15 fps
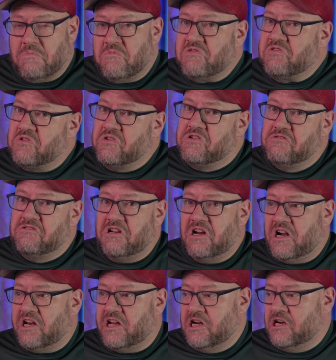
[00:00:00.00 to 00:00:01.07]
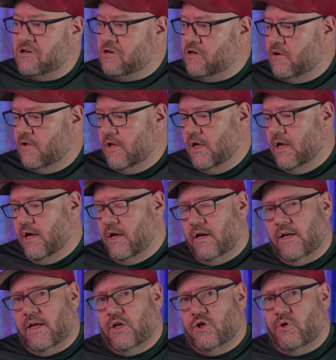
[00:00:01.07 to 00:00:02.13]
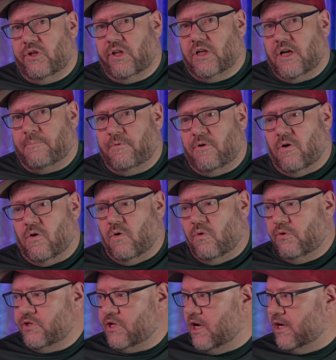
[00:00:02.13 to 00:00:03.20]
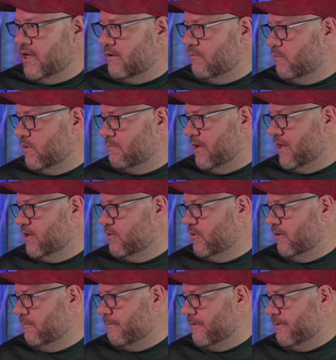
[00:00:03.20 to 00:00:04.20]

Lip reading: We're going to use it on here. I drilled a couple of holes on it with my drill